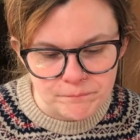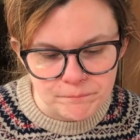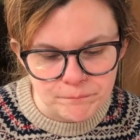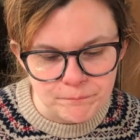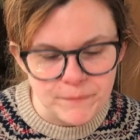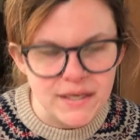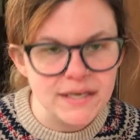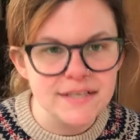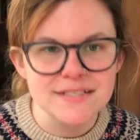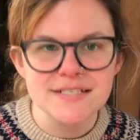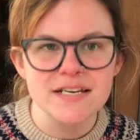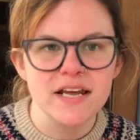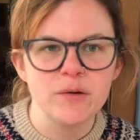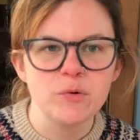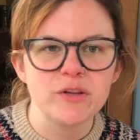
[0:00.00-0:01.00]
meeting
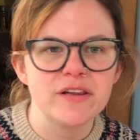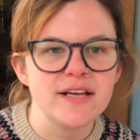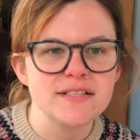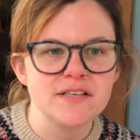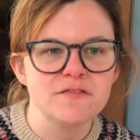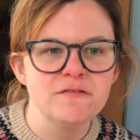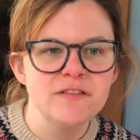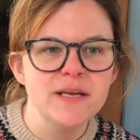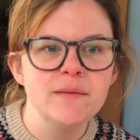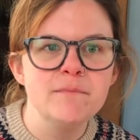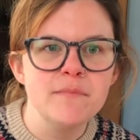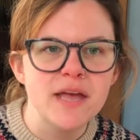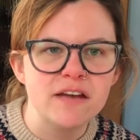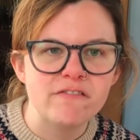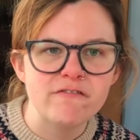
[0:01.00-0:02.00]
today with lots of vim
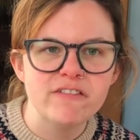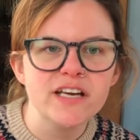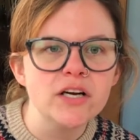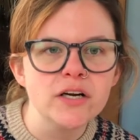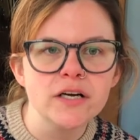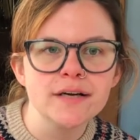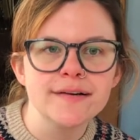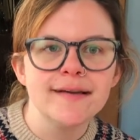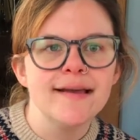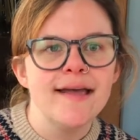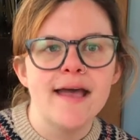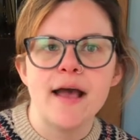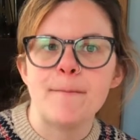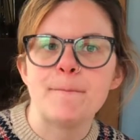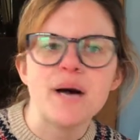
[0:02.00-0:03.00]
and vigor
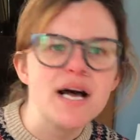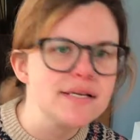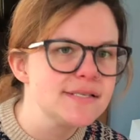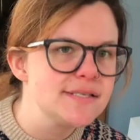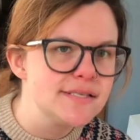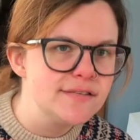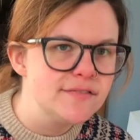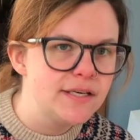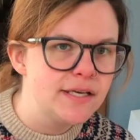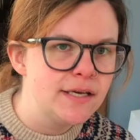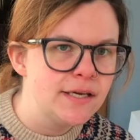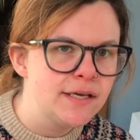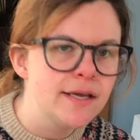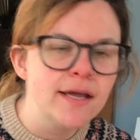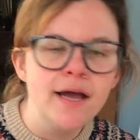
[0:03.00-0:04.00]
and
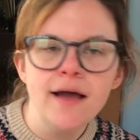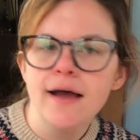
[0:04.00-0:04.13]
positivity.